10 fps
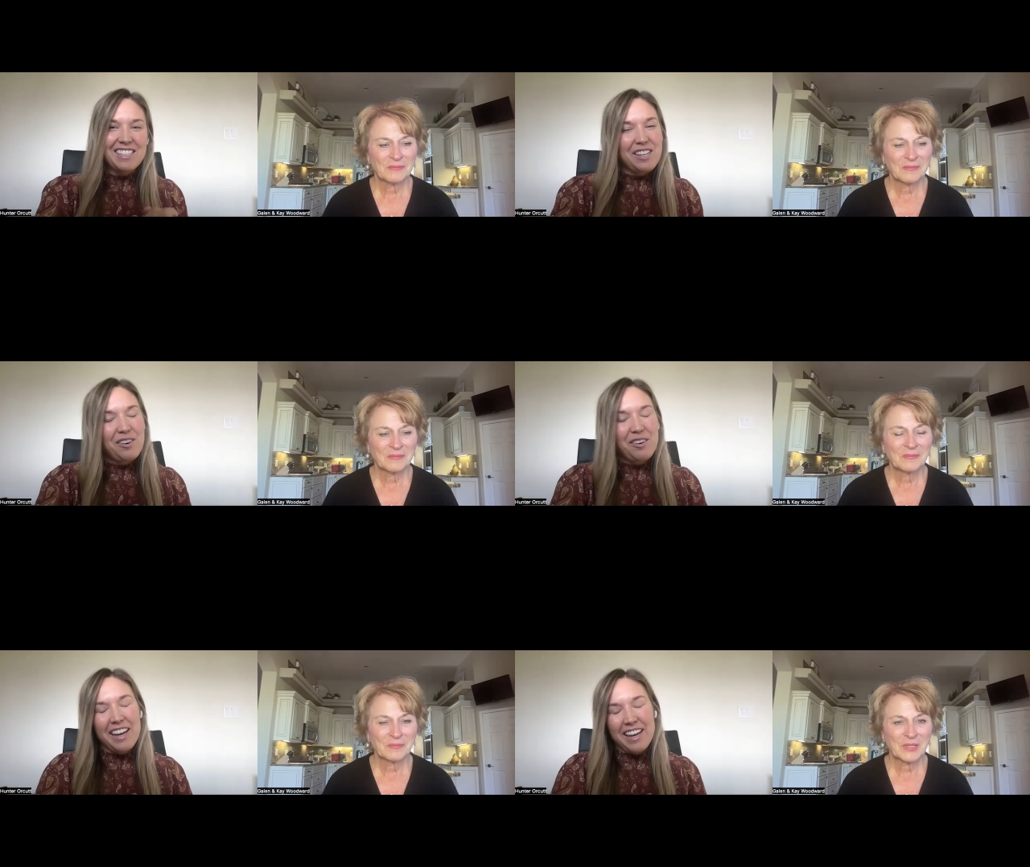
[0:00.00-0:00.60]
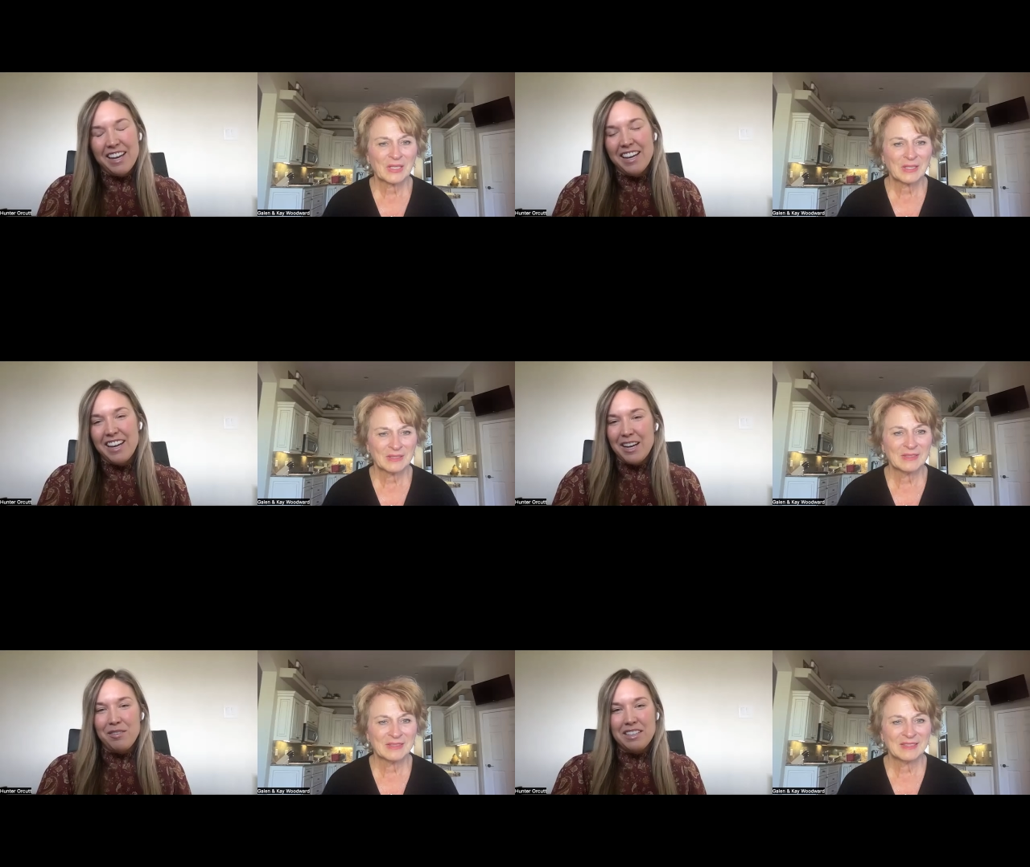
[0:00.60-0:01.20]
Speaker 1: So it
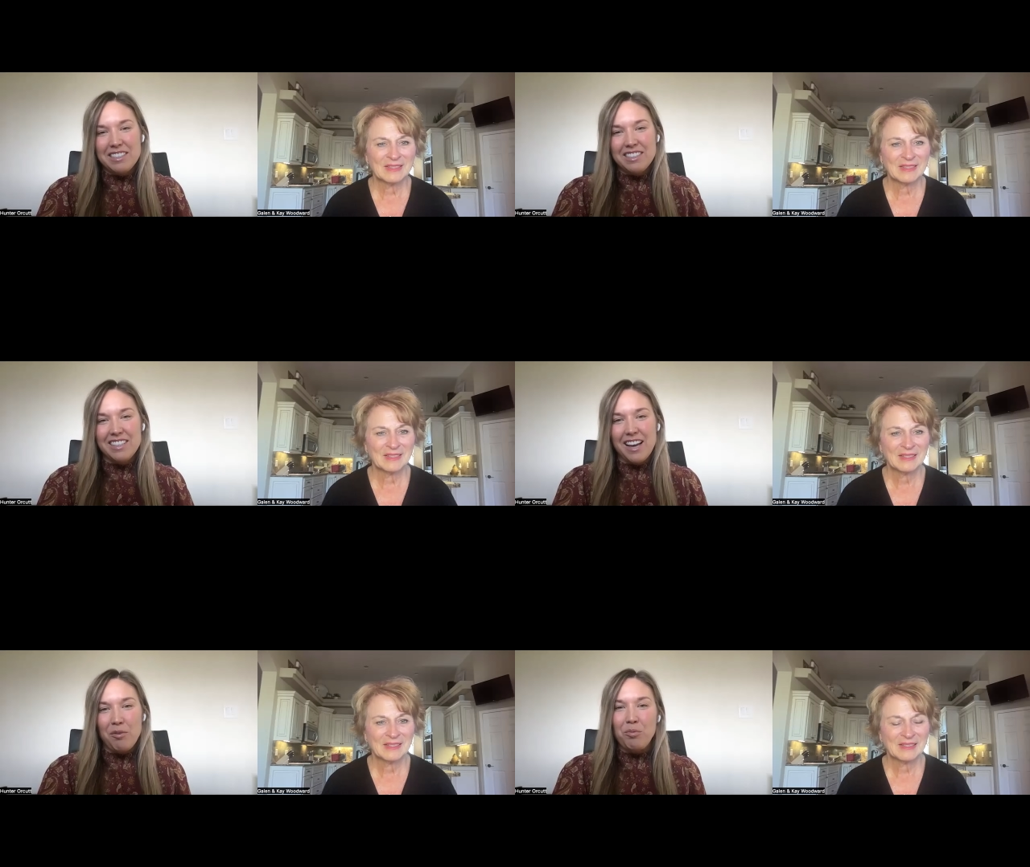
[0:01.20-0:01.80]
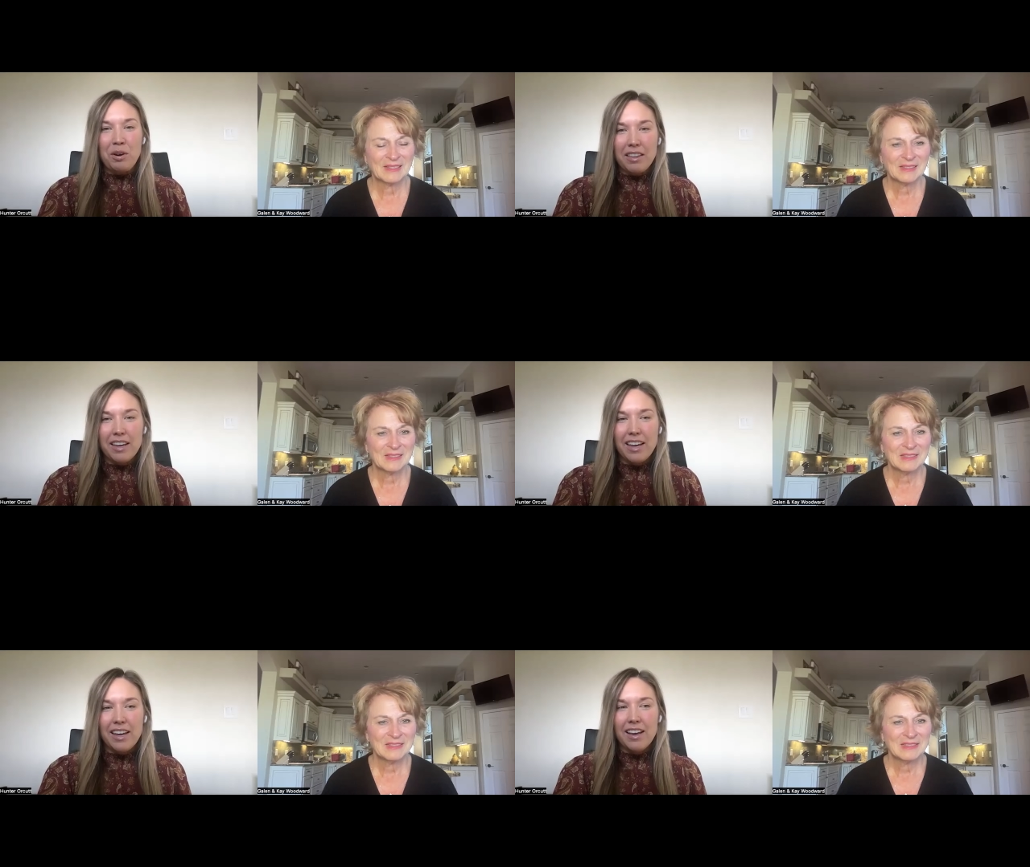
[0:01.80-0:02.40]
it was a
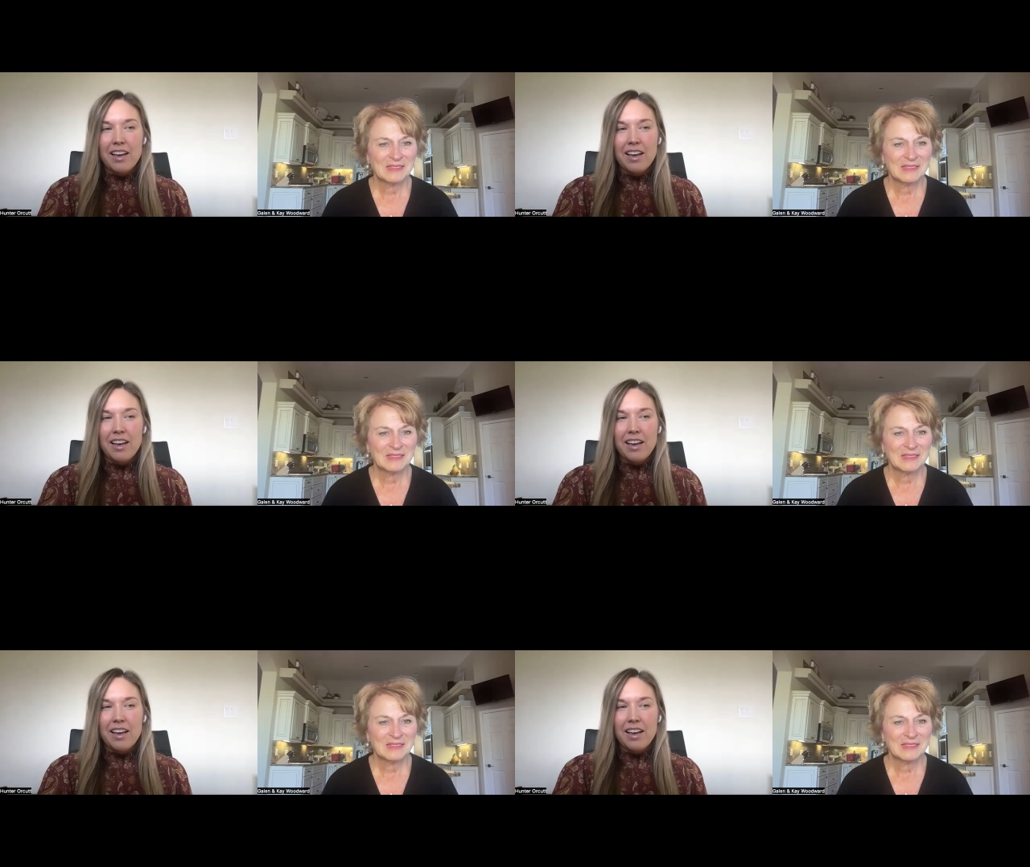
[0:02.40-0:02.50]
really